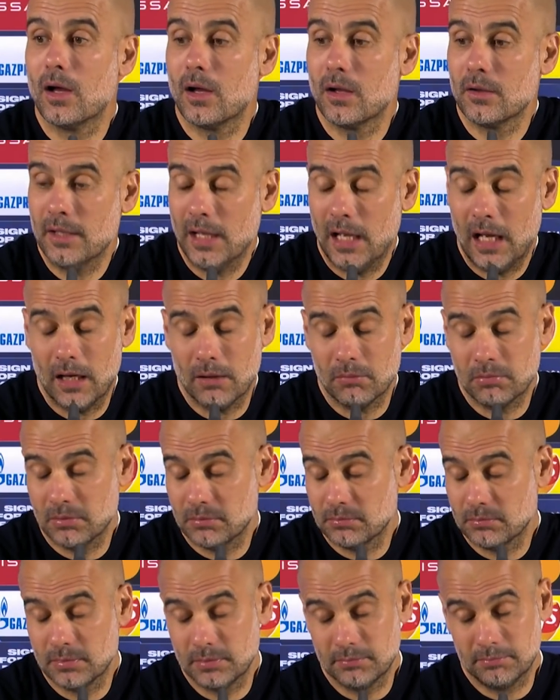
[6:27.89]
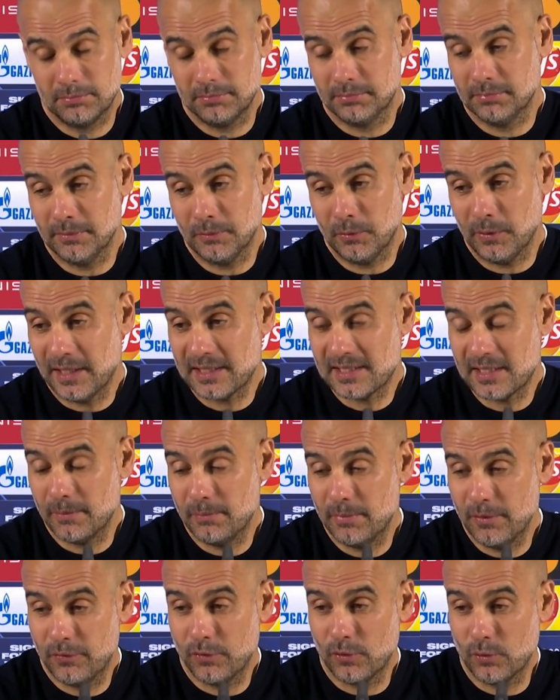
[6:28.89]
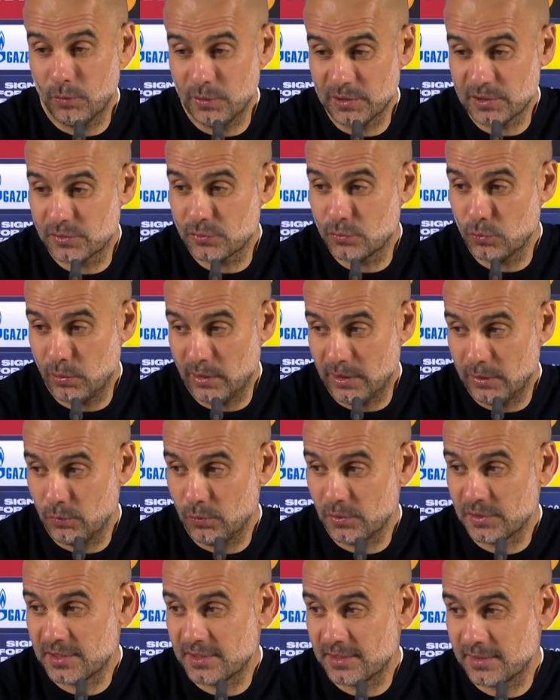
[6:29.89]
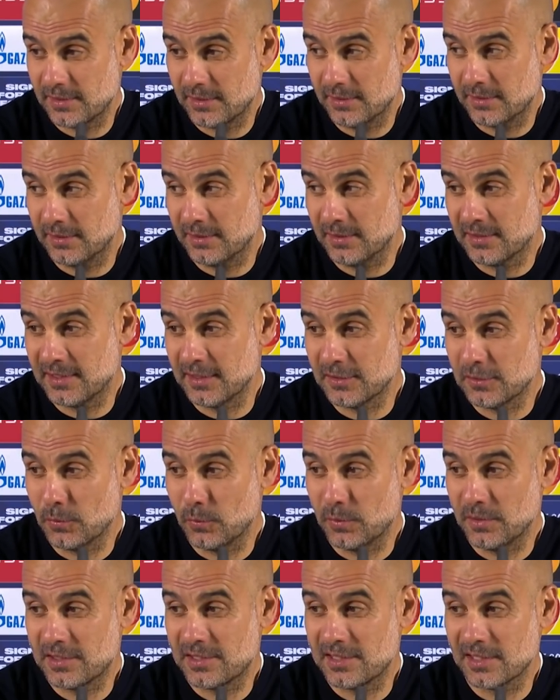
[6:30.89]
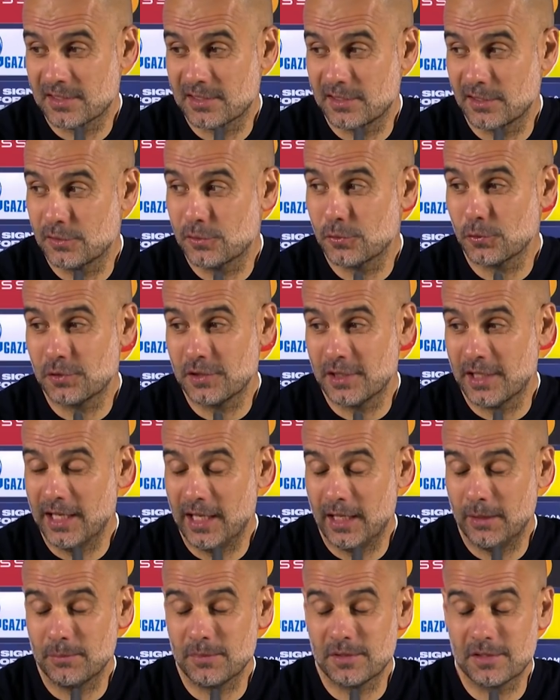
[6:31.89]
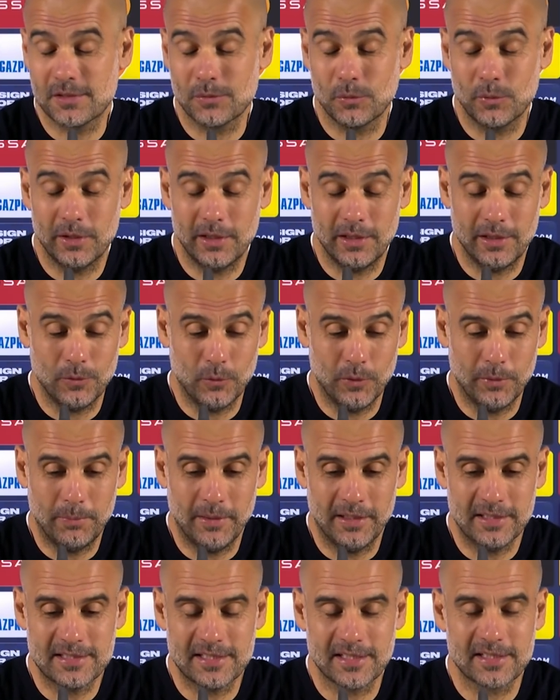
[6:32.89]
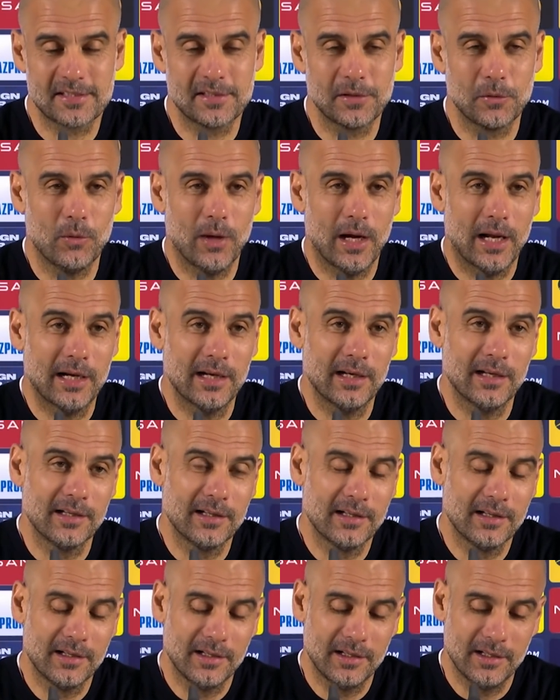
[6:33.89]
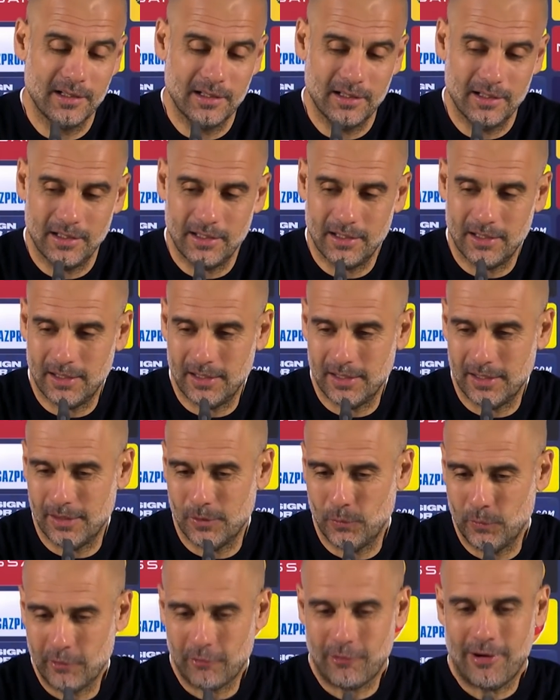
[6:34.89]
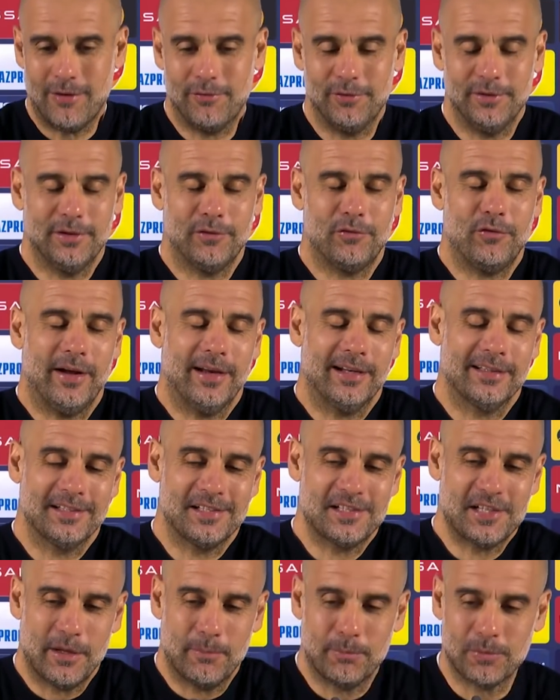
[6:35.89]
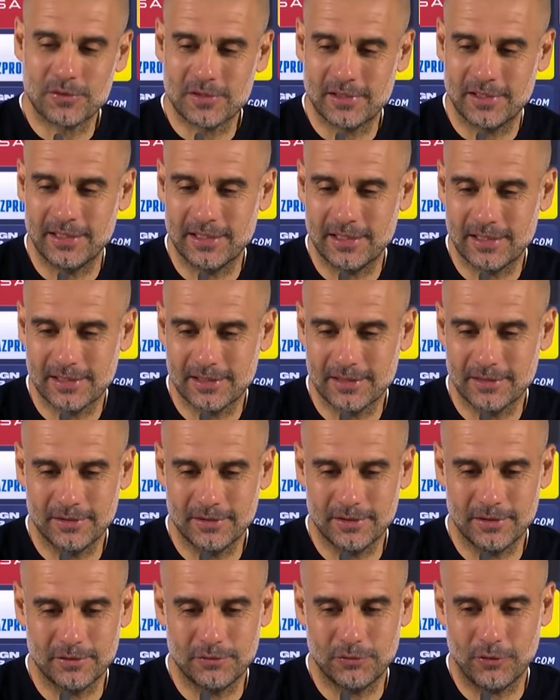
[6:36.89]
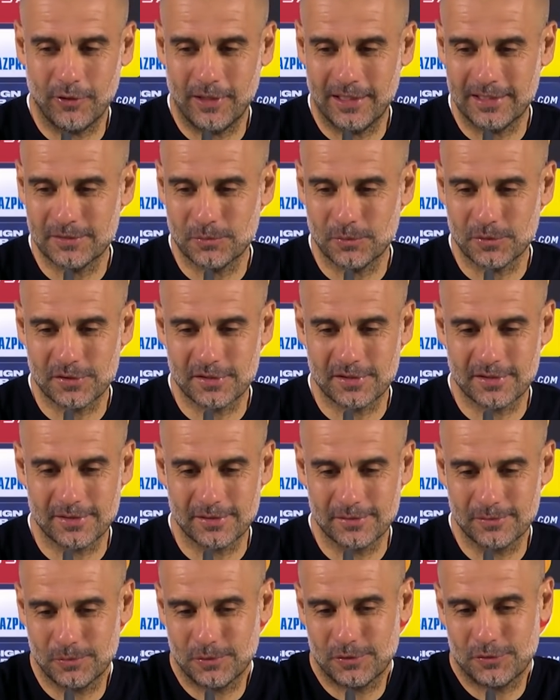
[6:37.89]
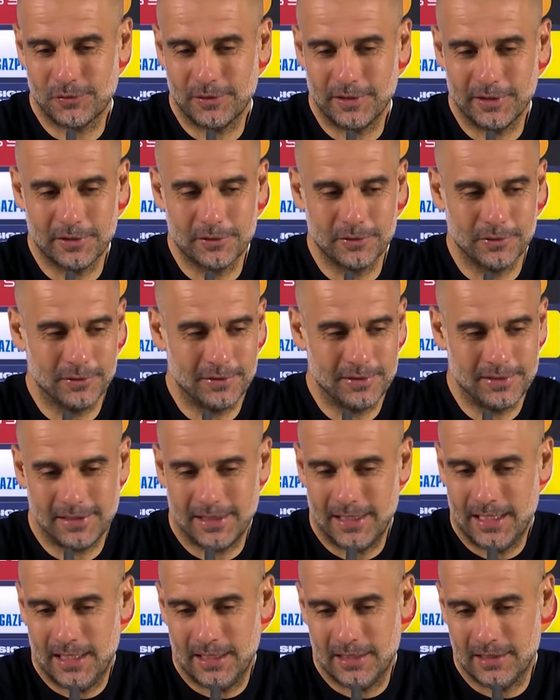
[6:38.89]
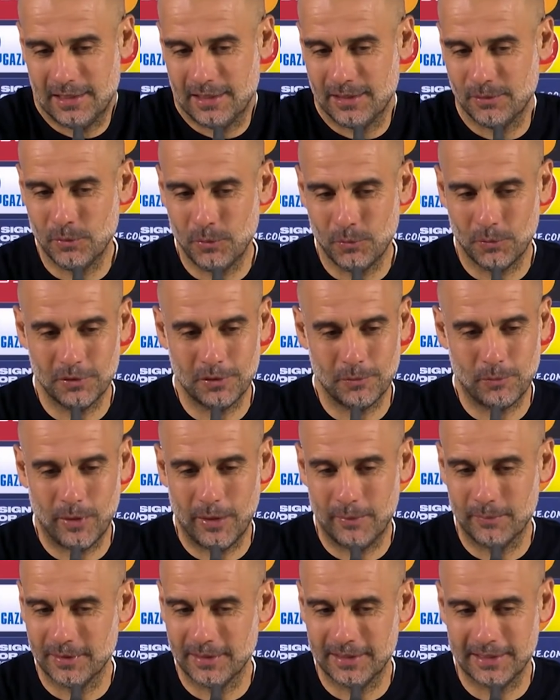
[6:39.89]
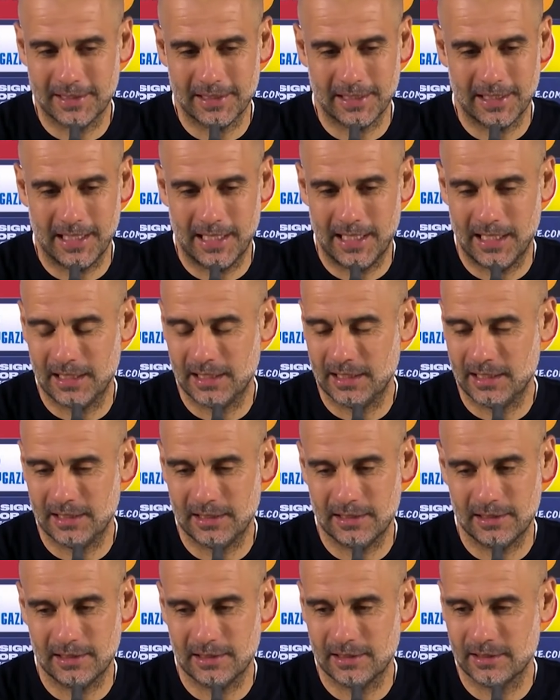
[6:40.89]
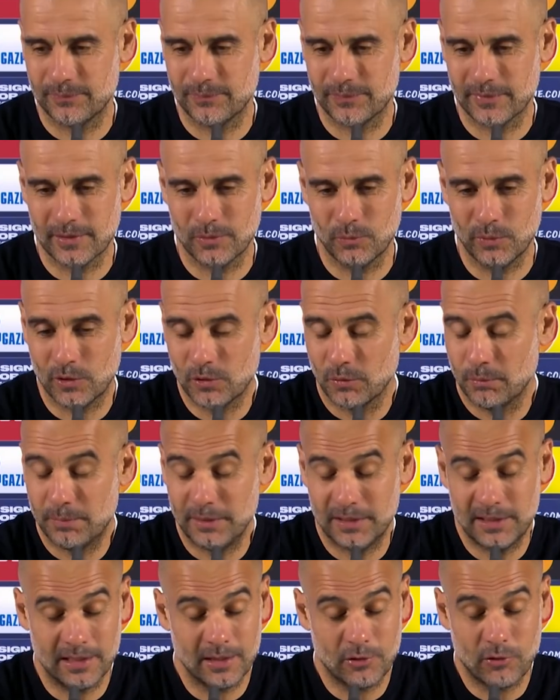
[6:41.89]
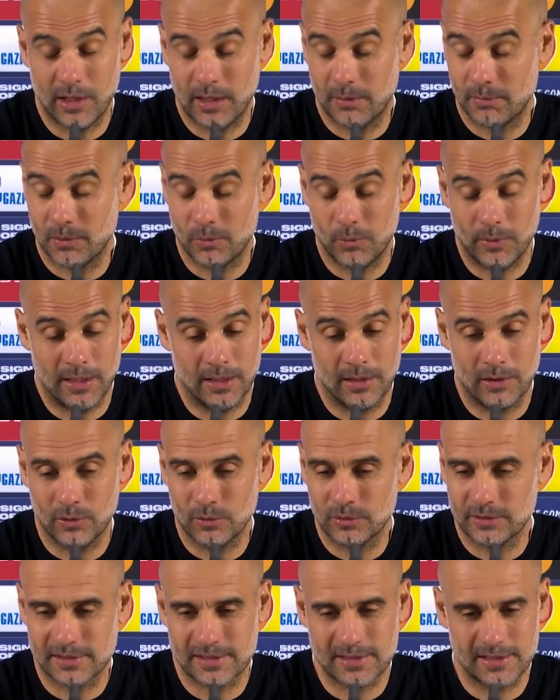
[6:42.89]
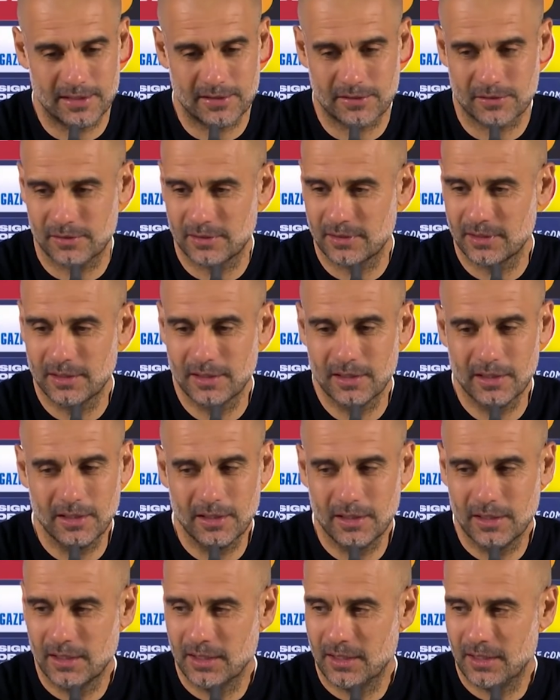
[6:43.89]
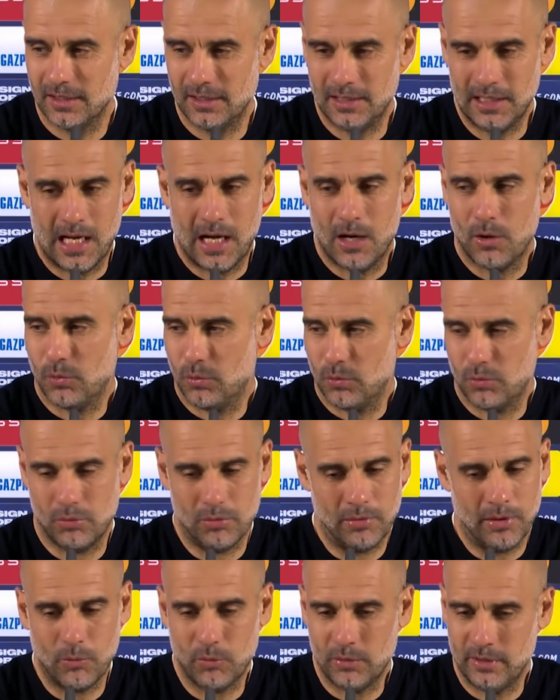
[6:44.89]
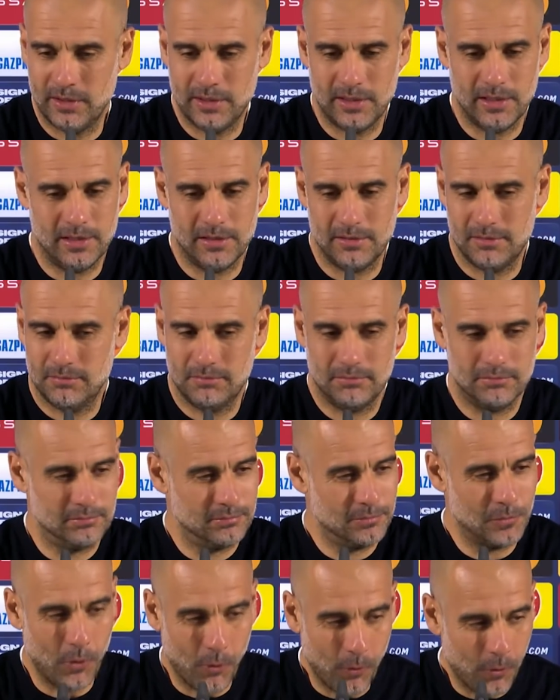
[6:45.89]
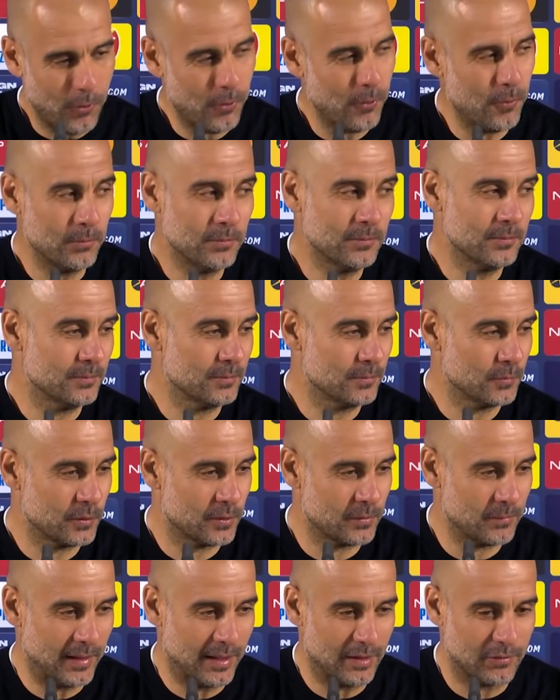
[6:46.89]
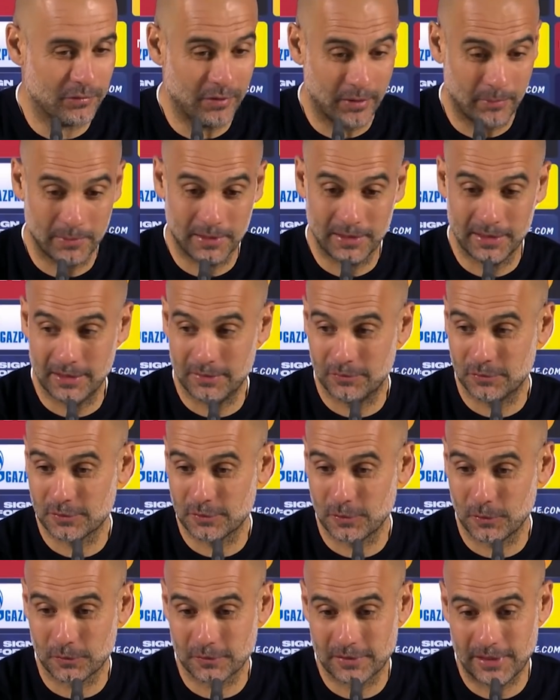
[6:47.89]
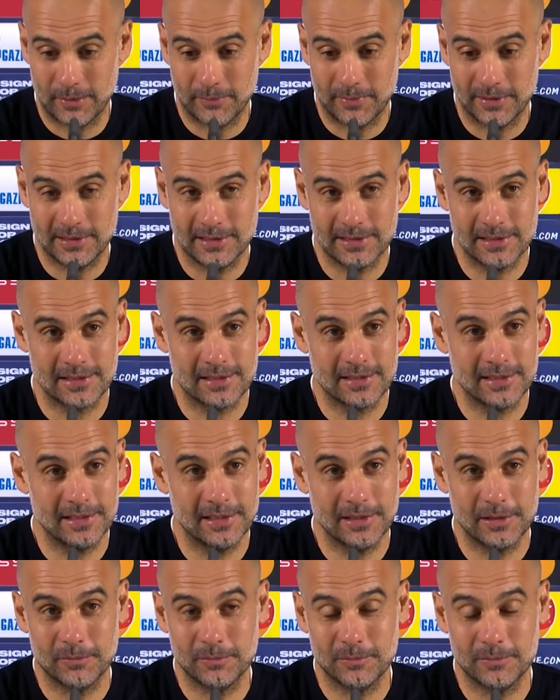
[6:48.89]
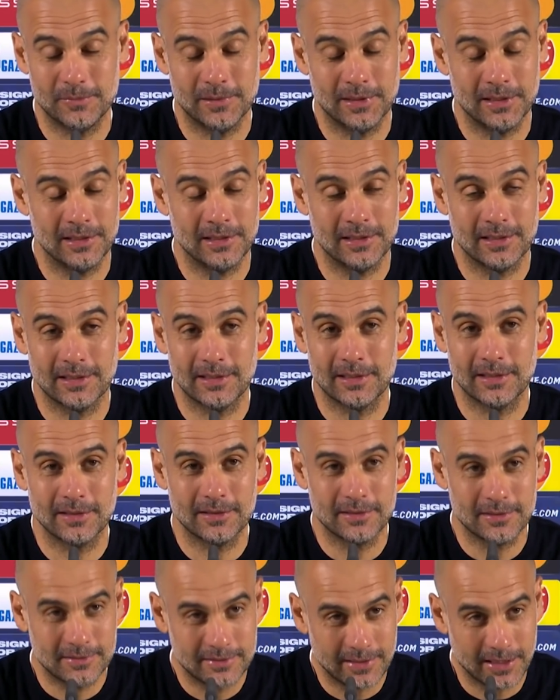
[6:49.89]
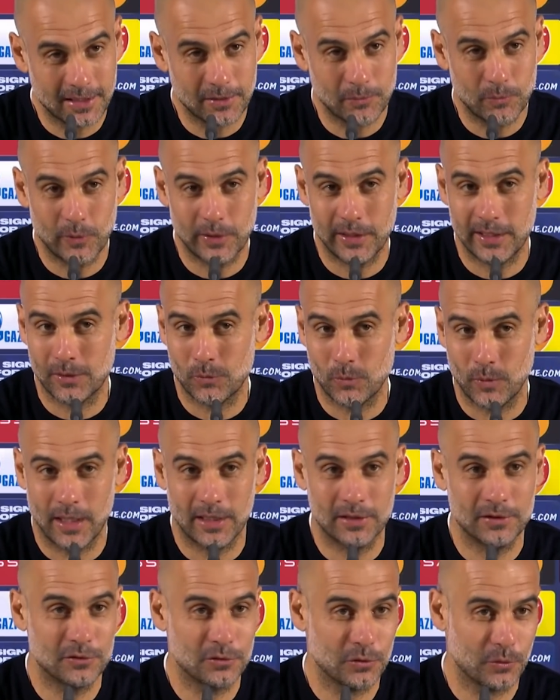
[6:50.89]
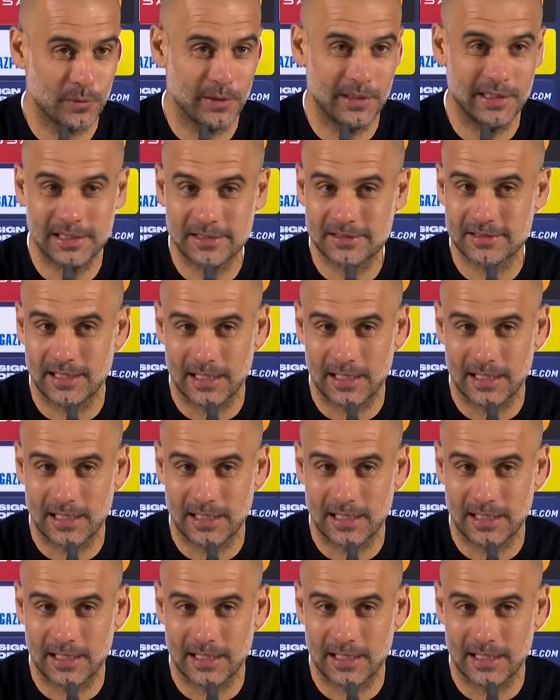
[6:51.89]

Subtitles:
Yeah, what I said before with Stuart, it was a season with 62 games. We played 61. We arrived in the final of the Champions League. For us, it was really good. And we won the Premier League again. And we compete incredible well all the season. And now I want to go home with my family. It was a long time I didn't see them. And take a break, 1-2 weeks.